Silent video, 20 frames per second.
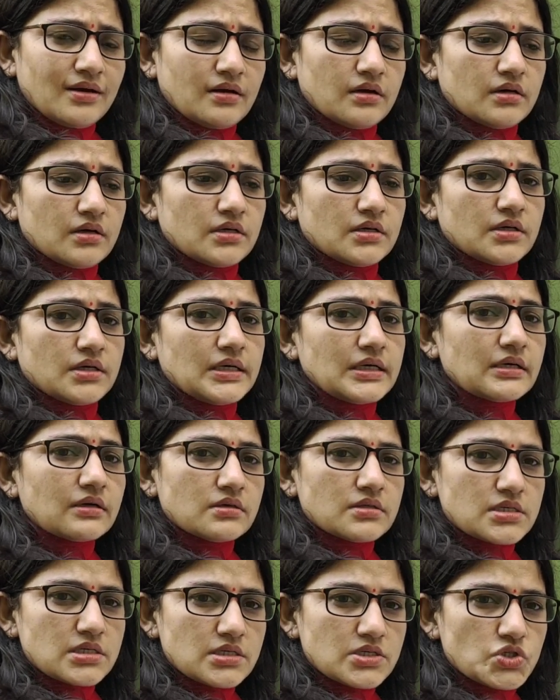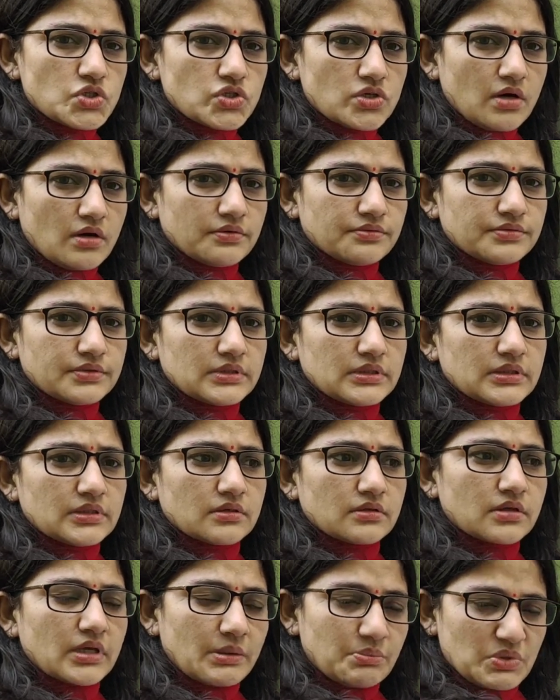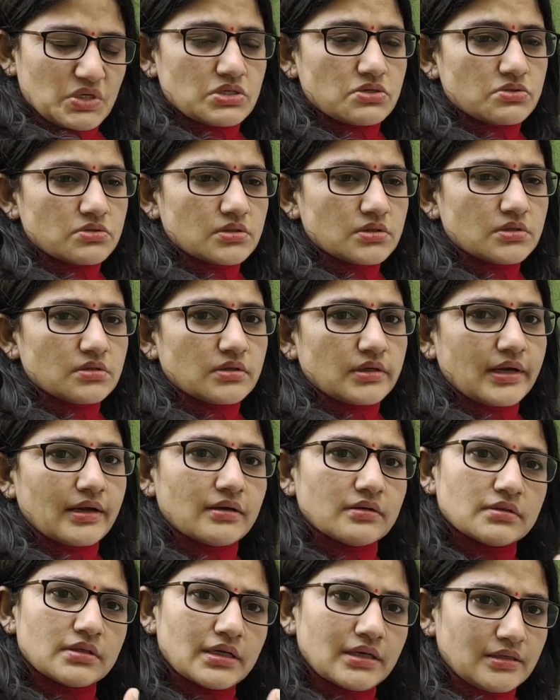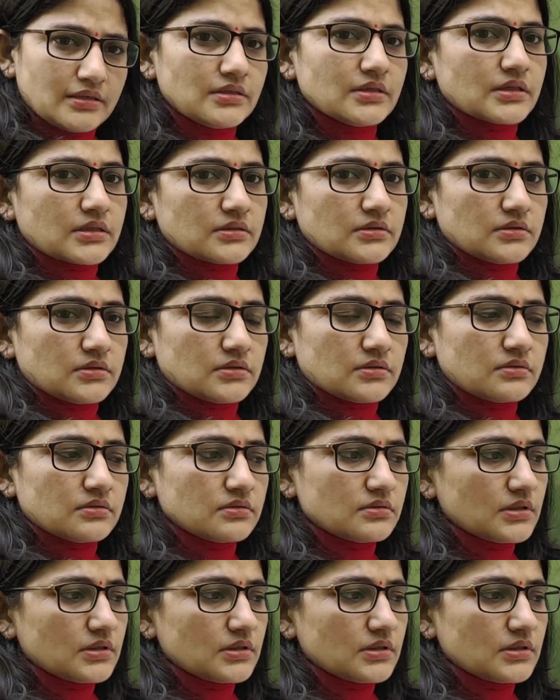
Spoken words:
It consists of a capacitor and the inductor,